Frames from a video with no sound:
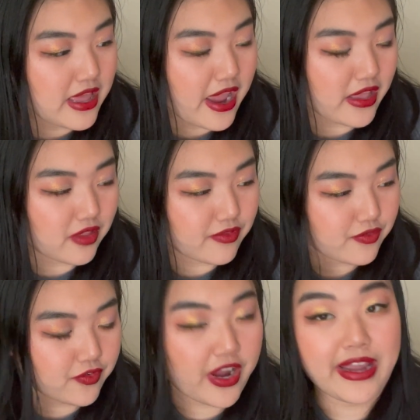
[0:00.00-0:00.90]
I love the
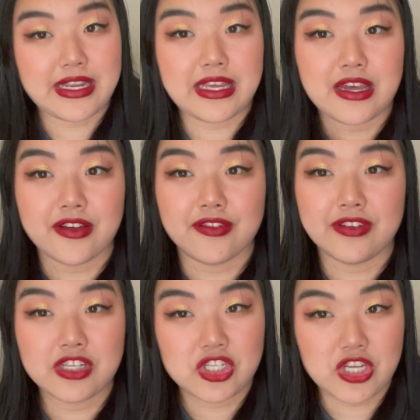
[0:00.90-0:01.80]
variety of
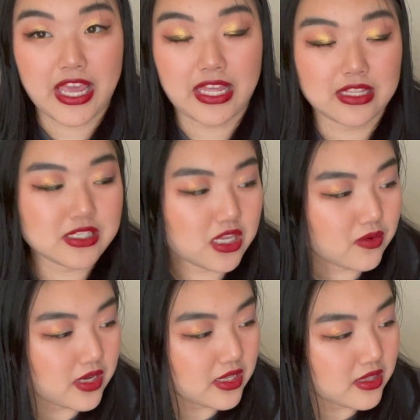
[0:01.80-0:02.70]
shades that you
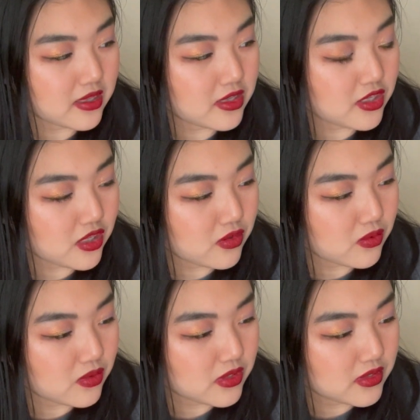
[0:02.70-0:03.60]
can
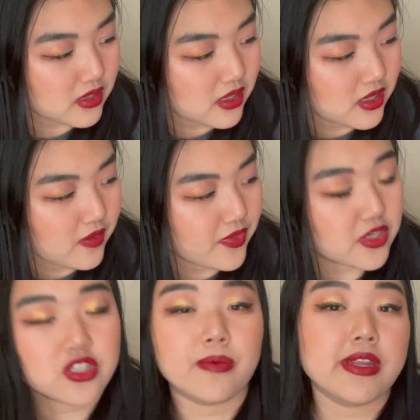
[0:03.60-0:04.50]
use. There's
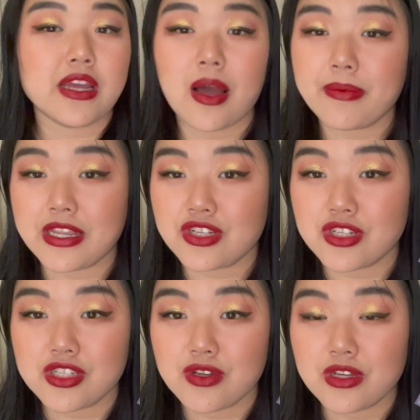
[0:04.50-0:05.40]
so many combinations
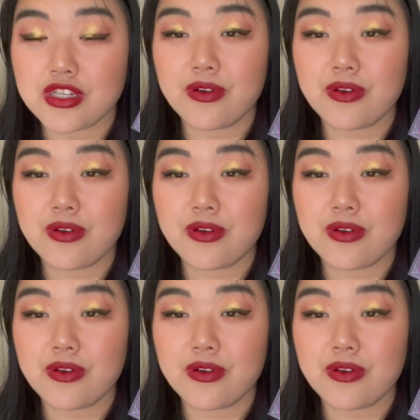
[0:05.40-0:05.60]
you can do.